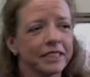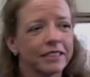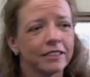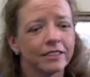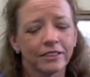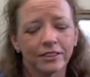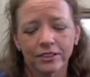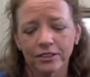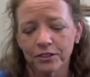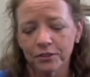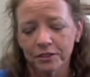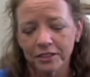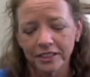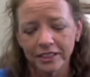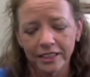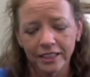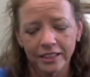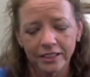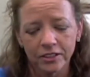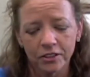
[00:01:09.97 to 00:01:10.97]
As soon as
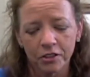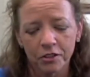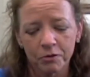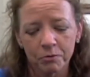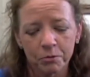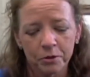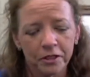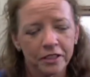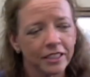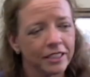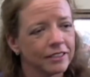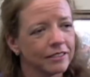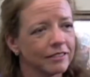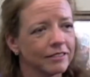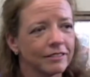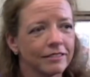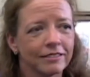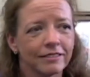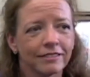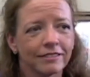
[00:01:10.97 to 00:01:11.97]
he started working,
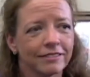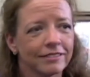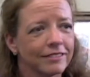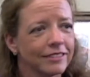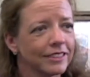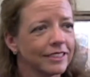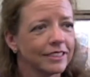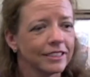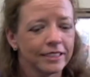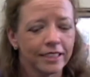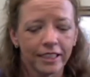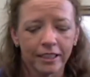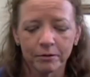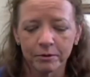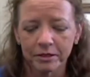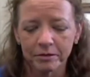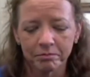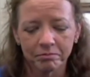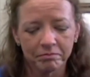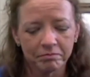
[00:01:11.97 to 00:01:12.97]
he
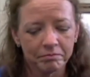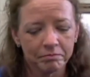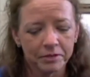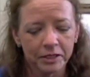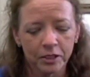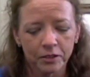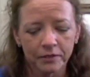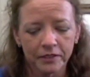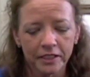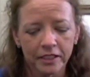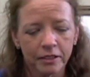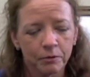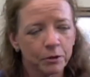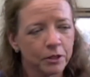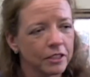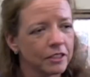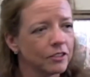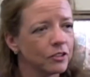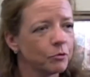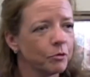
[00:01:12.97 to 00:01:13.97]
would be over there
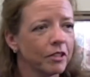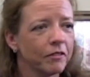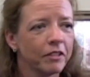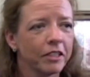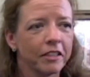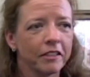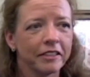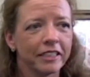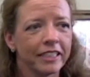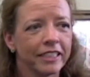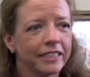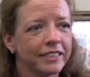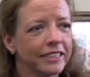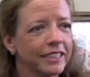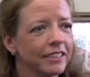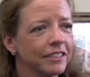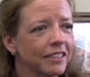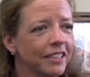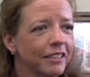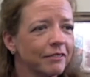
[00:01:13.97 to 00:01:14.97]
working twelve hour days.
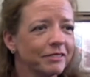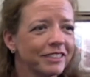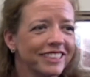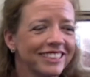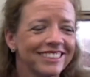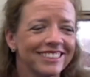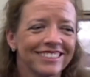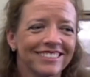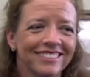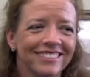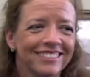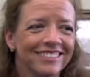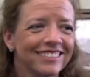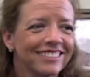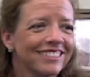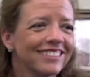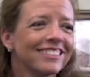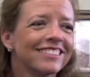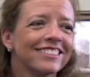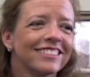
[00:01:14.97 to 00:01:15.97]
He loved it.
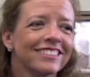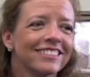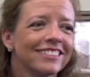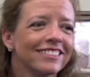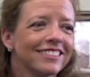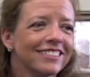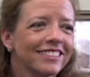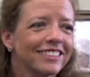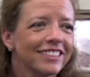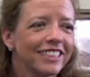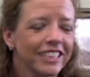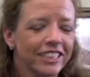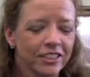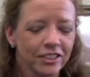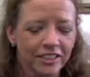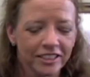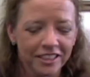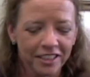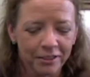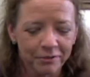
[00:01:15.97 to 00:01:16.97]
He
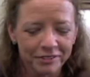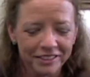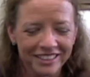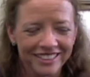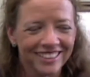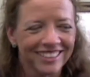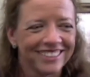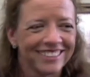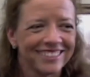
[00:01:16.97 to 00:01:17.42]
just loved it.